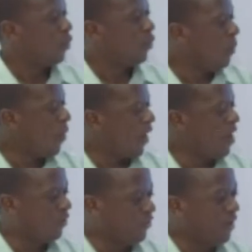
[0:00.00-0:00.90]
Global
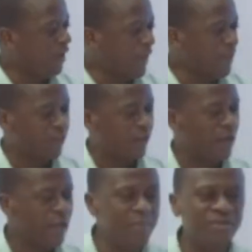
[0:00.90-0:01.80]
Education Link
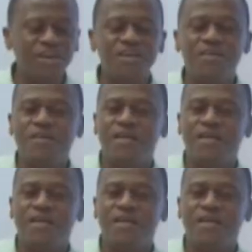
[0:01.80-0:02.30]
Limited.